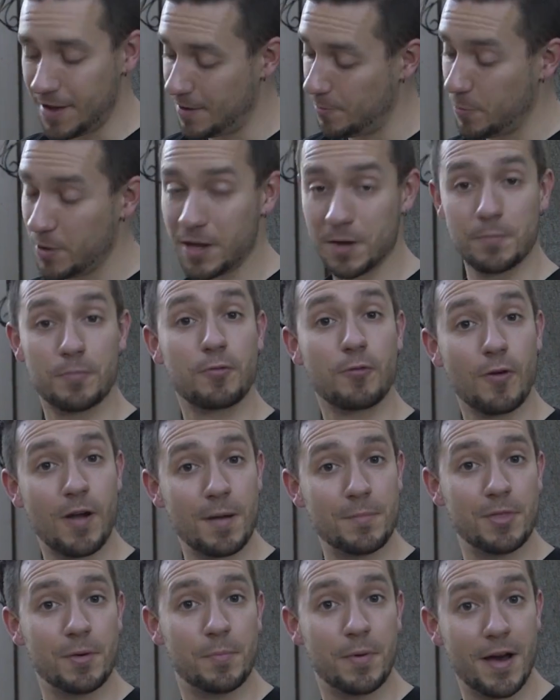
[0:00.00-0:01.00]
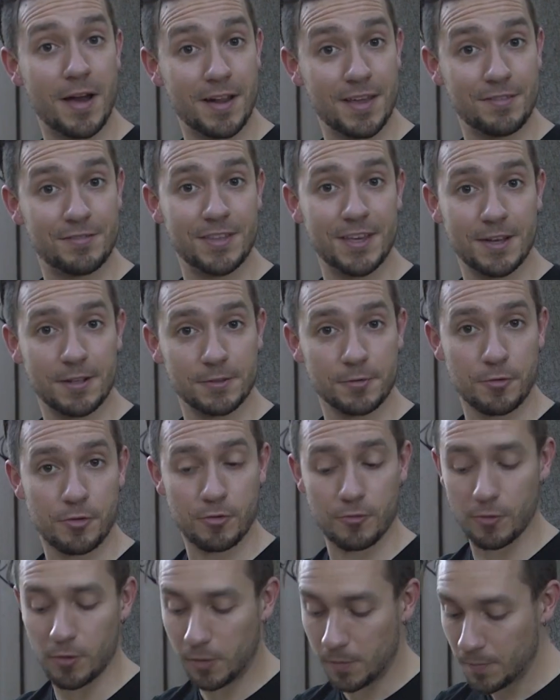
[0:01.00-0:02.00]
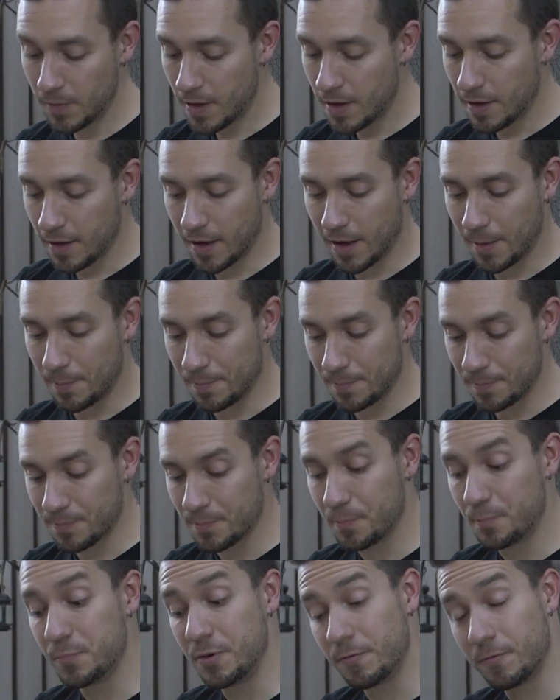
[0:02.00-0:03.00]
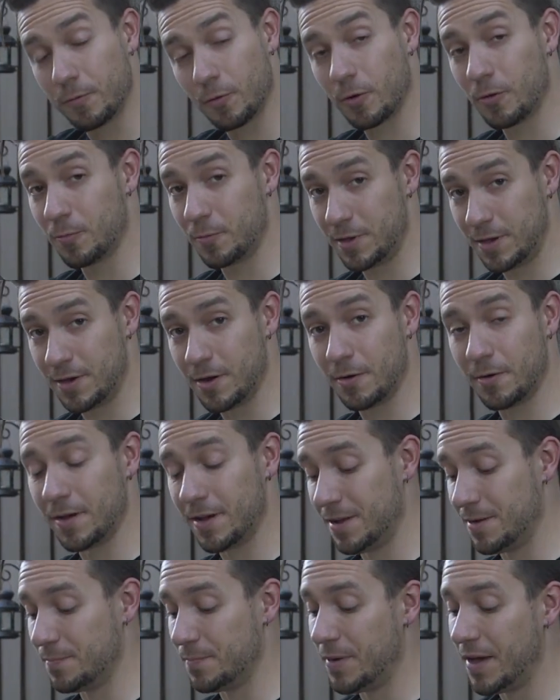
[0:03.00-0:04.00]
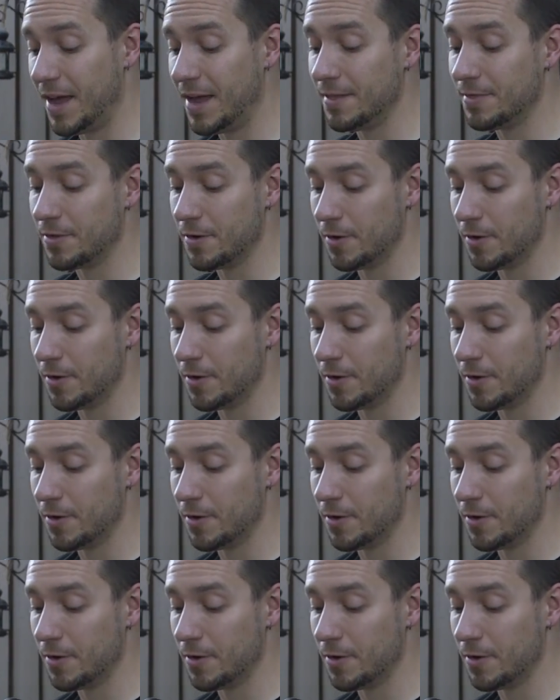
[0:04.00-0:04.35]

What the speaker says: and we can prime the body of the Elder Scroll. Before we go ahead and paint